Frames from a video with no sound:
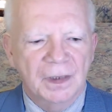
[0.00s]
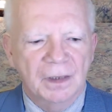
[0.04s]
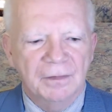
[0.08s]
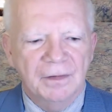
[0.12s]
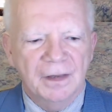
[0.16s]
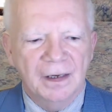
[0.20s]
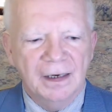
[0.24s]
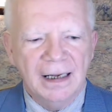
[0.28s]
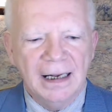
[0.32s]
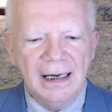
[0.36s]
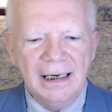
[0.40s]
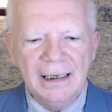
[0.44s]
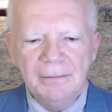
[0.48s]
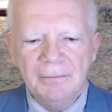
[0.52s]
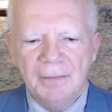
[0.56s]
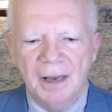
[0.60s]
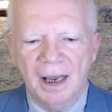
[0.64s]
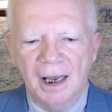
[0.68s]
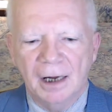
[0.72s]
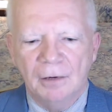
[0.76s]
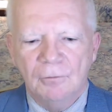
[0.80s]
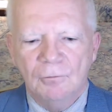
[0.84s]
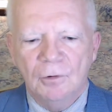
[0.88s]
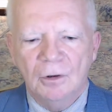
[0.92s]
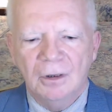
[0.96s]
that any
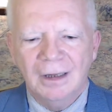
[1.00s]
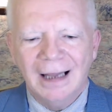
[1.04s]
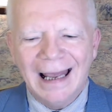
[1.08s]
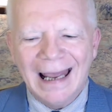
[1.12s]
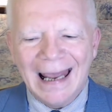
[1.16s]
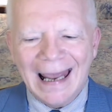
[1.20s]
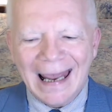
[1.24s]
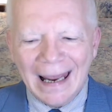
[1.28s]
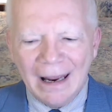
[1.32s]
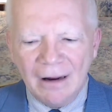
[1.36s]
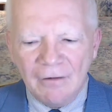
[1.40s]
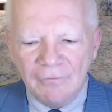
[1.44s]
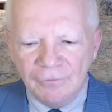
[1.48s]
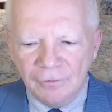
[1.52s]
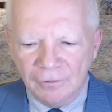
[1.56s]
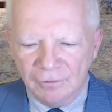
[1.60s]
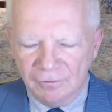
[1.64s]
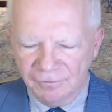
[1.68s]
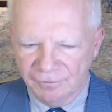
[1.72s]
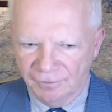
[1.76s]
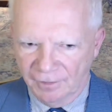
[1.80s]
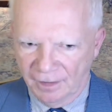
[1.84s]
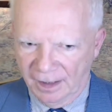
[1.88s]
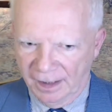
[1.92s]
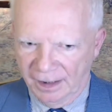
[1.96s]
man will ever
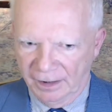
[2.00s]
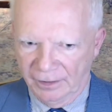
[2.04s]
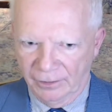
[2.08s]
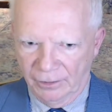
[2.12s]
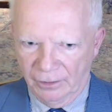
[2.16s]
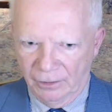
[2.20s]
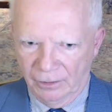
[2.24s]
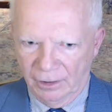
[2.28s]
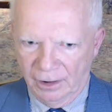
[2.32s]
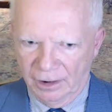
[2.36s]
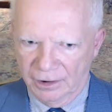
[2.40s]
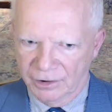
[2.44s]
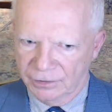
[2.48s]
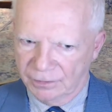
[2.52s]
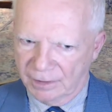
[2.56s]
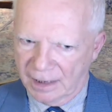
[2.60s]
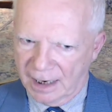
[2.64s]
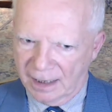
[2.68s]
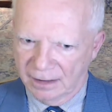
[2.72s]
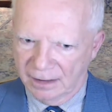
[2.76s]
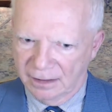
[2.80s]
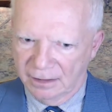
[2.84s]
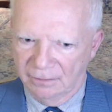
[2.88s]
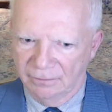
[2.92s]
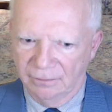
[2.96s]
find her
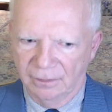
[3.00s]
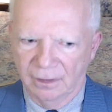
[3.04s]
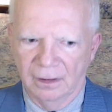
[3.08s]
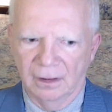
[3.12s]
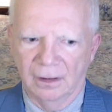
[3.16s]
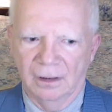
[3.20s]
attractive.